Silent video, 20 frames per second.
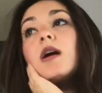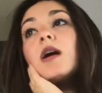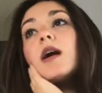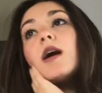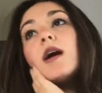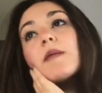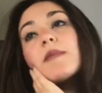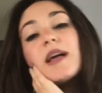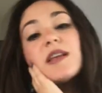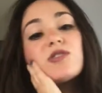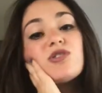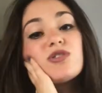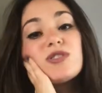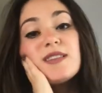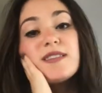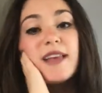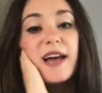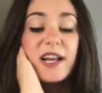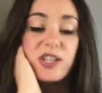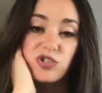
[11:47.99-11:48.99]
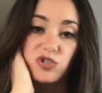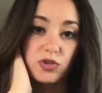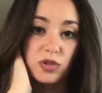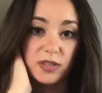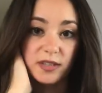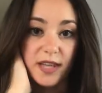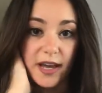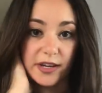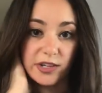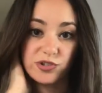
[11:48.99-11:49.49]
That's just the
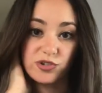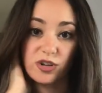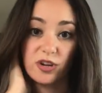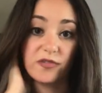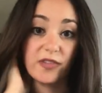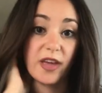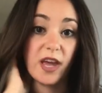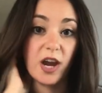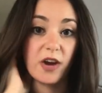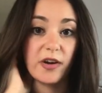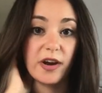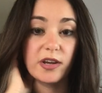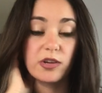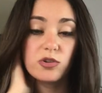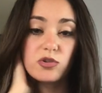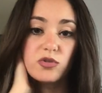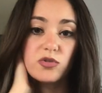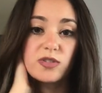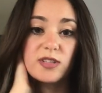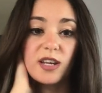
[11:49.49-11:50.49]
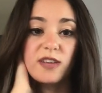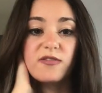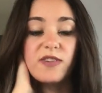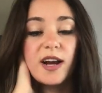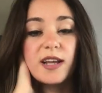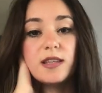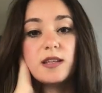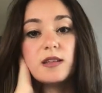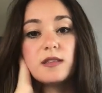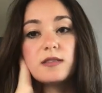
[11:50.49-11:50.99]
natural texture of the hair I use. I
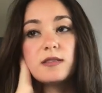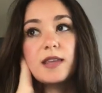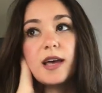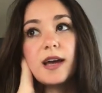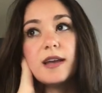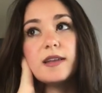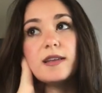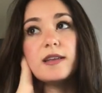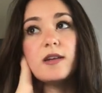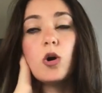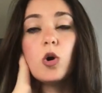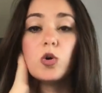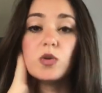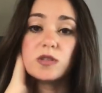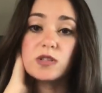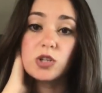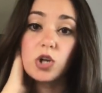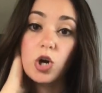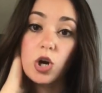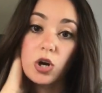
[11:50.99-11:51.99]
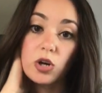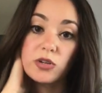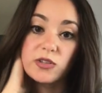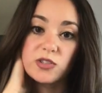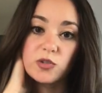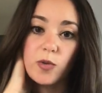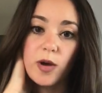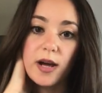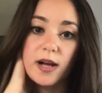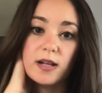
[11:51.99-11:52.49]
find that it holds
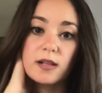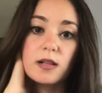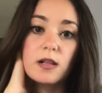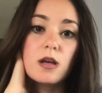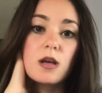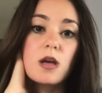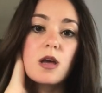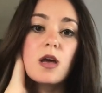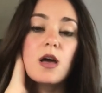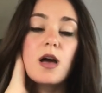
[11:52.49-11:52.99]
curls well.